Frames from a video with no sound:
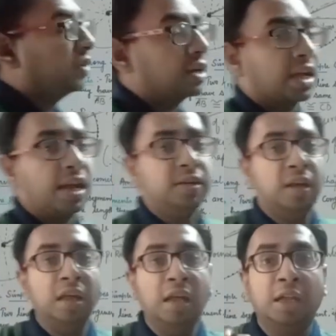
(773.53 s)
again
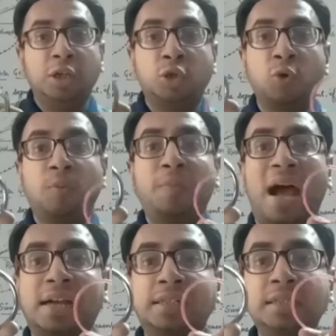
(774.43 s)
two
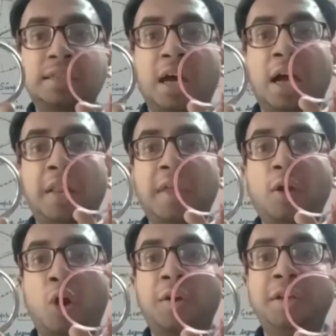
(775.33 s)
bangles. Are they
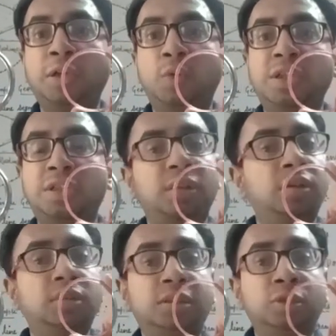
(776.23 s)
congruent to each other?
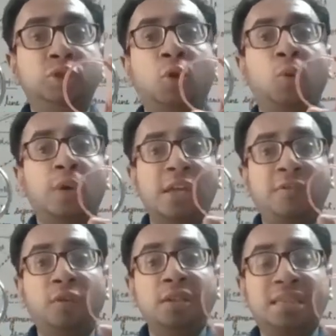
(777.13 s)
No. If
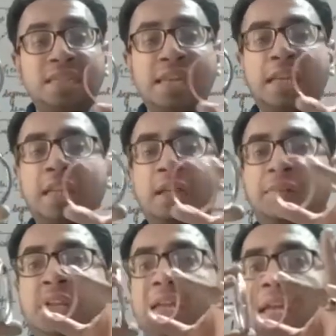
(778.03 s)
you see
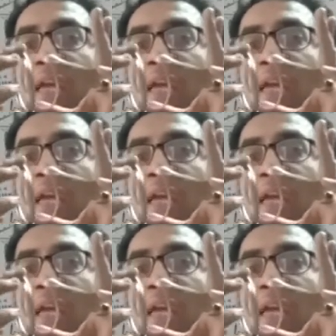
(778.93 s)
clearly,